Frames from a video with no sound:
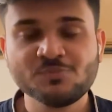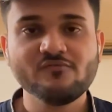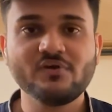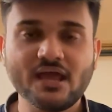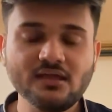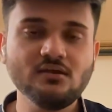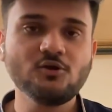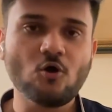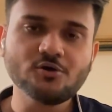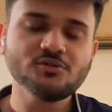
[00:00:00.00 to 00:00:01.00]
When I
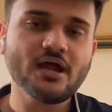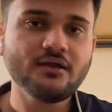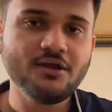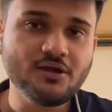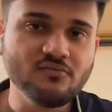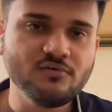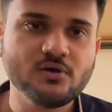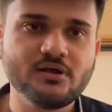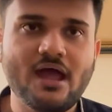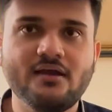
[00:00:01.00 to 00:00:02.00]
talked to that
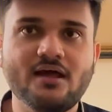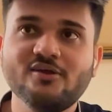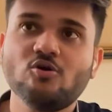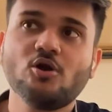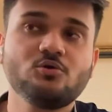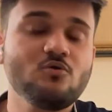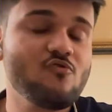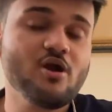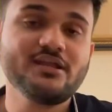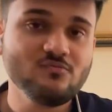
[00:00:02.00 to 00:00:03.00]
interviewer and I got to know
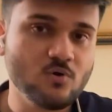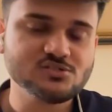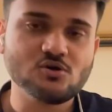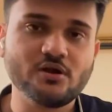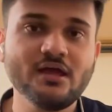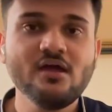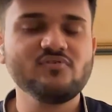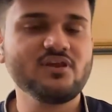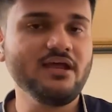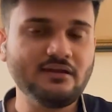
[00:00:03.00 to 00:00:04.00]
what he works on,
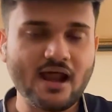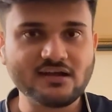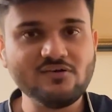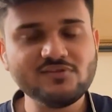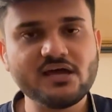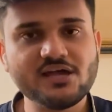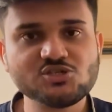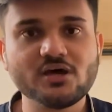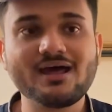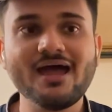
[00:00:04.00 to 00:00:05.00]
when I interacted with the
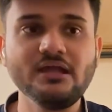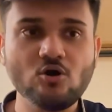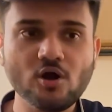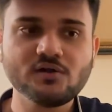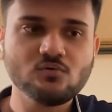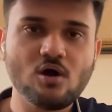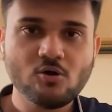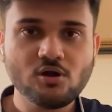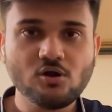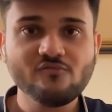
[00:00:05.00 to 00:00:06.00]
HR, I got to know
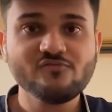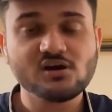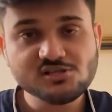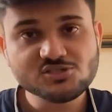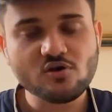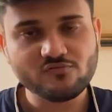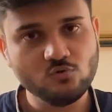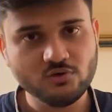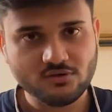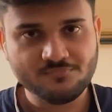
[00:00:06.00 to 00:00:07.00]
about a lot of culture of
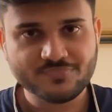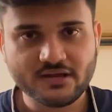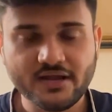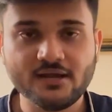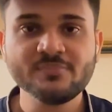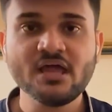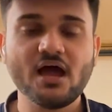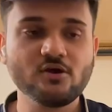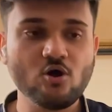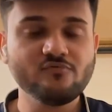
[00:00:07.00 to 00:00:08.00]
Google, right?
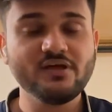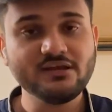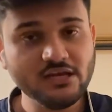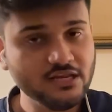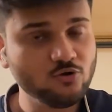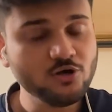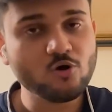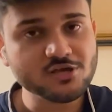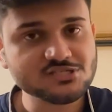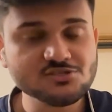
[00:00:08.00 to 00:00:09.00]
I got very, really good
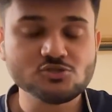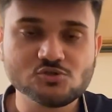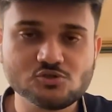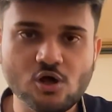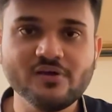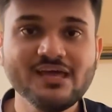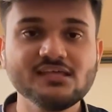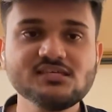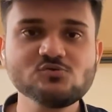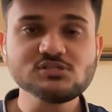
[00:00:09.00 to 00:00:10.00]
questions to solve.
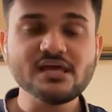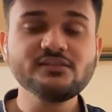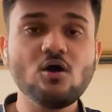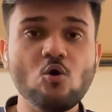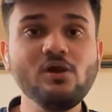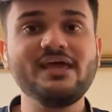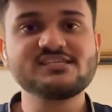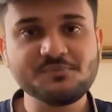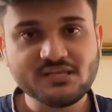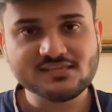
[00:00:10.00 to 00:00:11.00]
This was like the whole
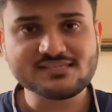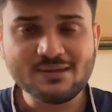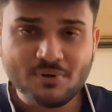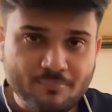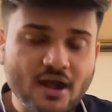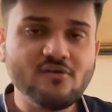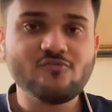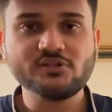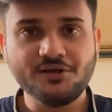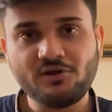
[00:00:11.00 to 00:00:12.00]
experience. I prepared
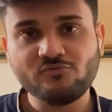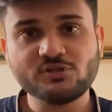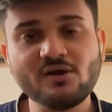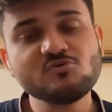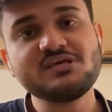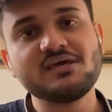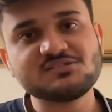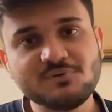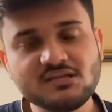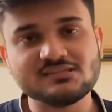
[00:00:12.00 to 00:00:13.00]
for the interview. That was the
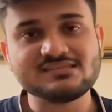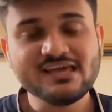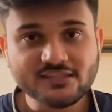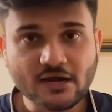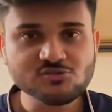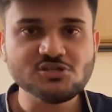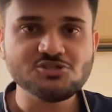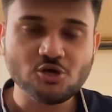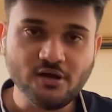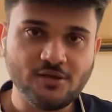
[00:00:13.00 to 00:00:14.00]
experience. That was the
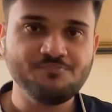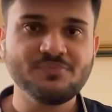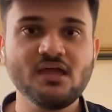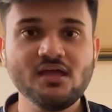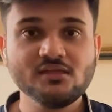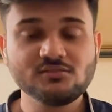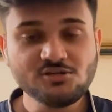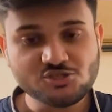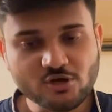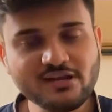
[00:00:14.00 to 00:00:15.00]
journey. The
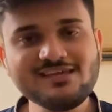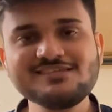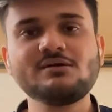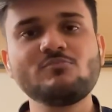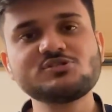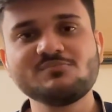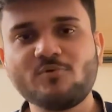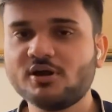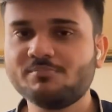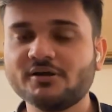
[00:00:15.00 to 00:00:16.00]
journey is the most
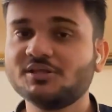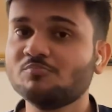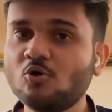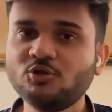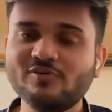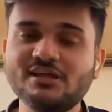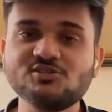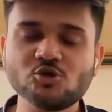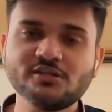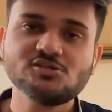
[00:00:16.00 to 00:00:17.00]
important part. The more you will
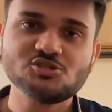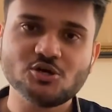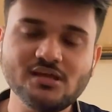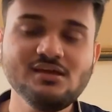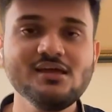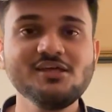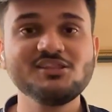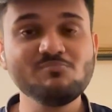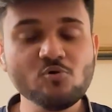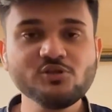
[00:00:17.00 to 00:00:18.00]
enjoy the journey,
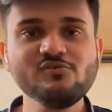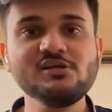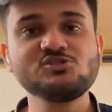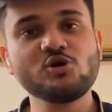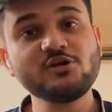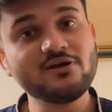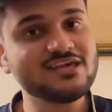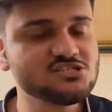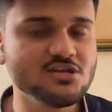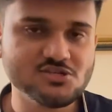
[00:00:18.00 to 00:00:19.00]
the more you will enjoy your
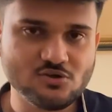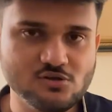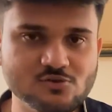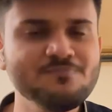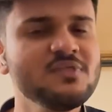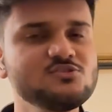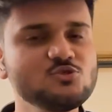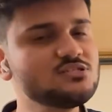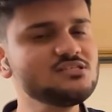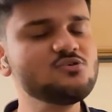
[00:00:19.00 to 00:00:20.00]
destination also. So
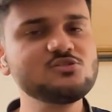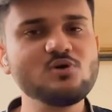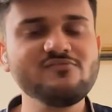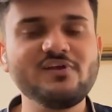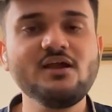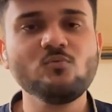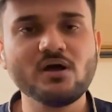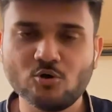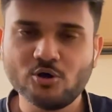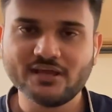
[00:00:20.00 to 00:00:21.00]
this is also, I felt, one
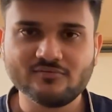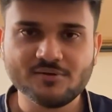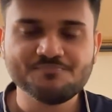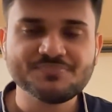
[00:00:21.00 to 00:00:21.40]
more takeaway.